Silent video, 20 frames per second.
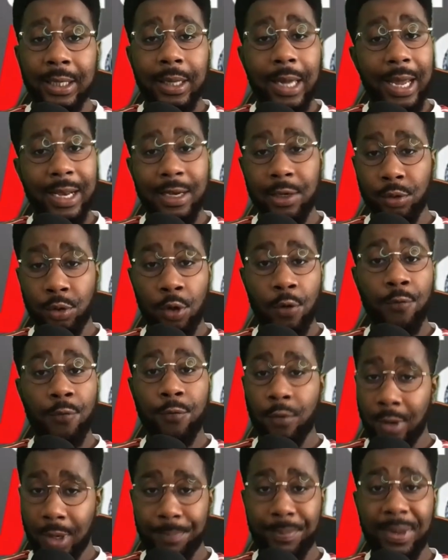and you've
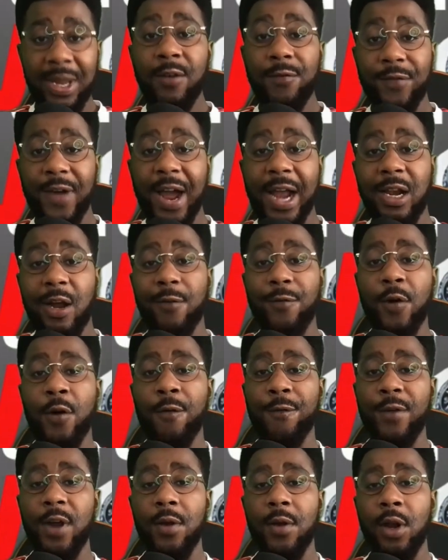been finding out for a
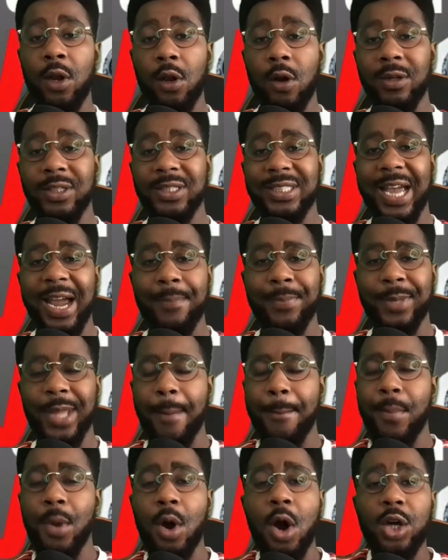very long time,
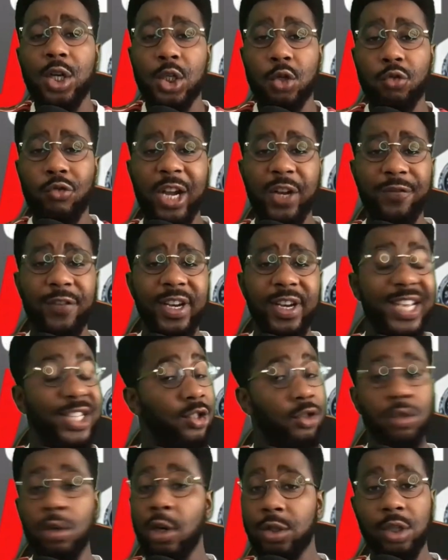that Marcus Rashford
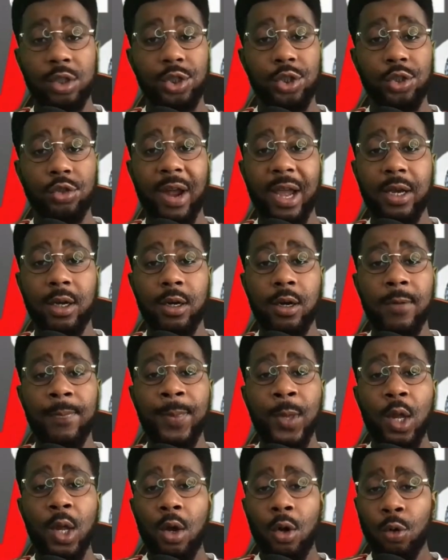is not a striker.
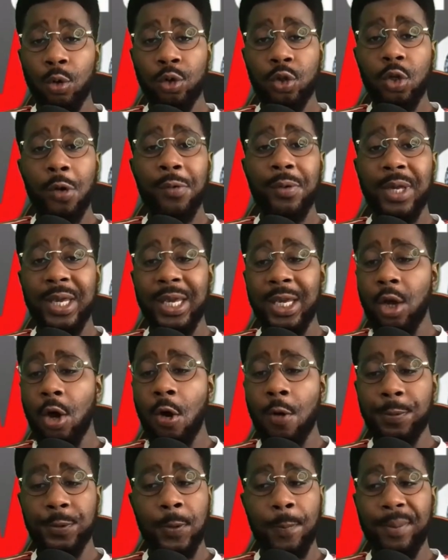Although he
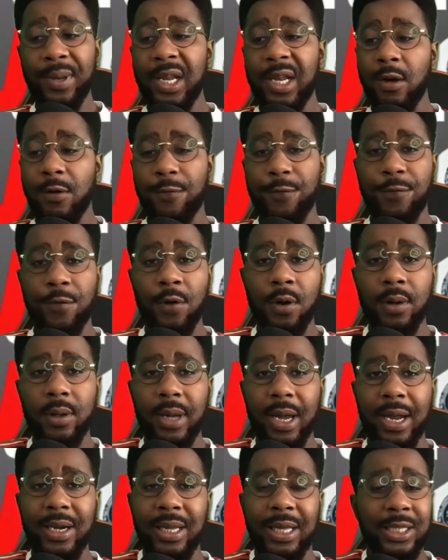hopes to play up front
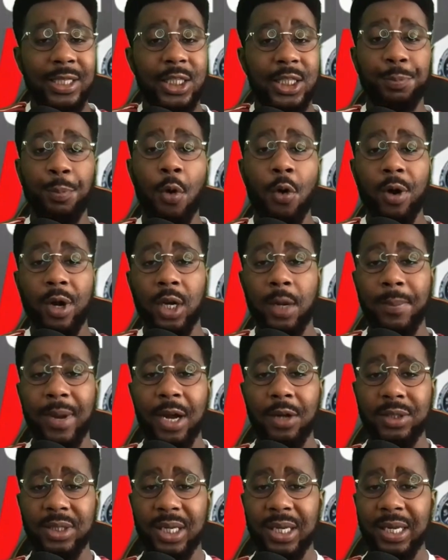and he's spoken
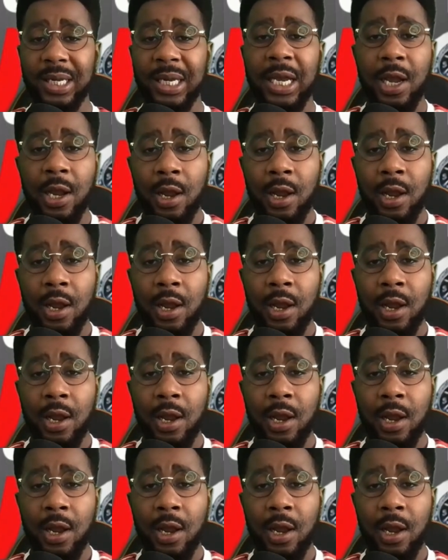about it,